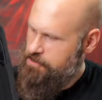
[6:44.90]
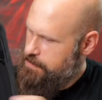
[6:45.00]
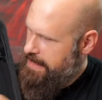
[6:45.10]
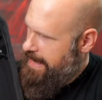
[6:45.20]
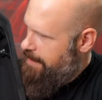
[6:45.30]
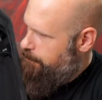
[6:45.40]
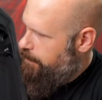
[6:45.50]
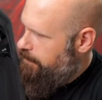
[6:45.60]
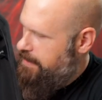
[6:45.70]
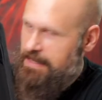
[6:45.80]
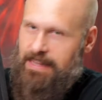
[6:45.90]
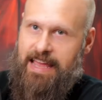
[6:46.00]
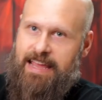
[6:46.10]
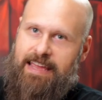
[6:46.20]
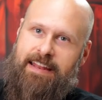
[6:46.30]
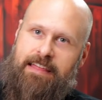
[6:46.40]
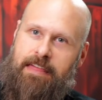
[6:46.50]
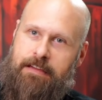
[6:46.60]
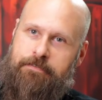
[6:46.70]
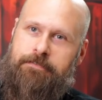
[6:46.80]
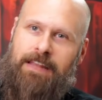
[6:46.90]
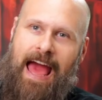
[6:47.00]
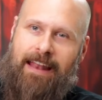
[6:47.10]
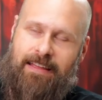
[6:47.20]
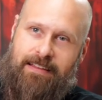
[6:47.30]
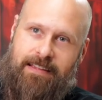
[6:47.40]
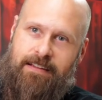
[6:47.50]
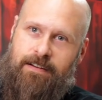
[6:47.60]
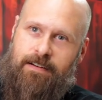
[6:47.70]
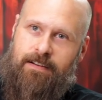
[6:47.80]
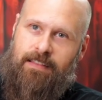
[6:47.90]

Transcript: You can't really lay anything flat in here.